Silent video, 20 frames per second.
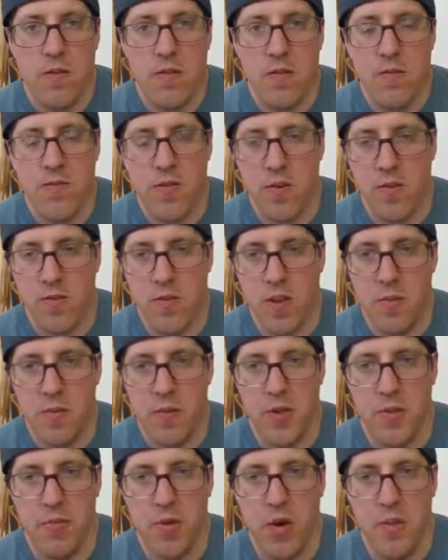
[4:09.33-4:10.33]
for example,
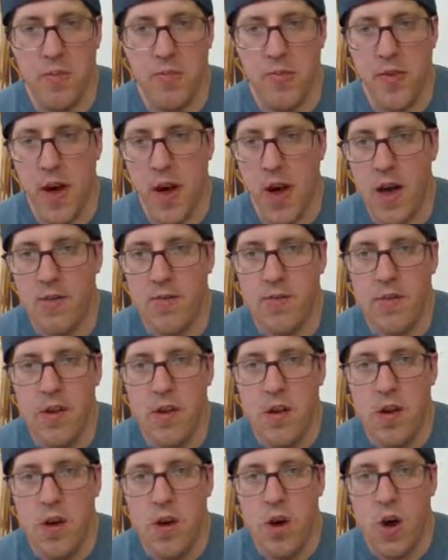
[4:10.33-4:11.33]
in problem 5,
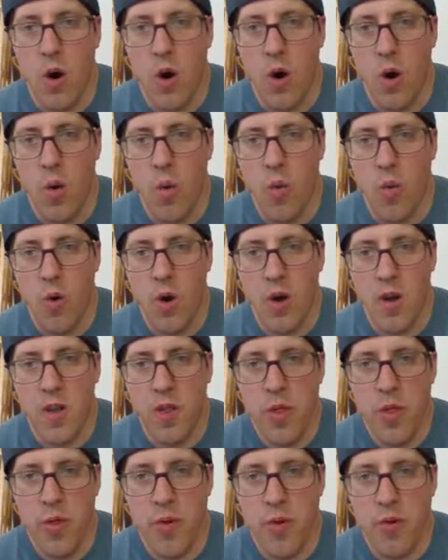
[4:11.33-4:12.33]
are 1
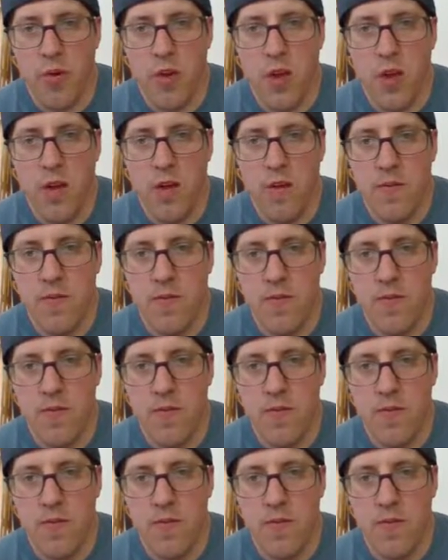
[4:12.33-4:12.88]
and 30,